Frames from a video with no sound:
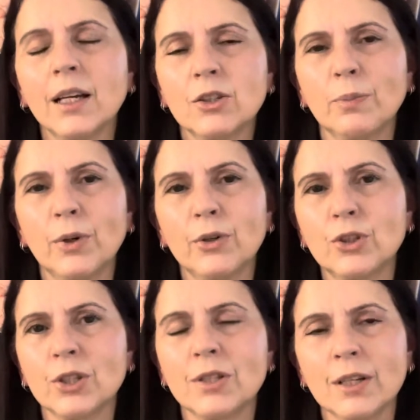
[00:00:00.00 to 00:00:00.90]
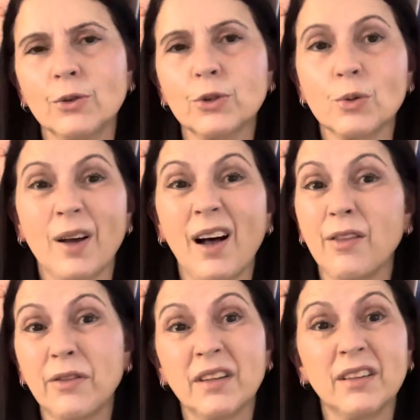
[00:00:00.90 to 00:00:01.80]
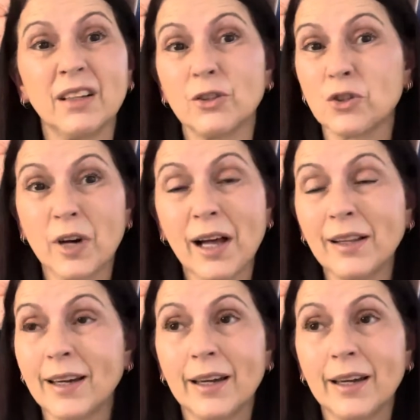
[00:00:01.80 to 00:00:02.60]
to purchase elsewhere other than in Australia.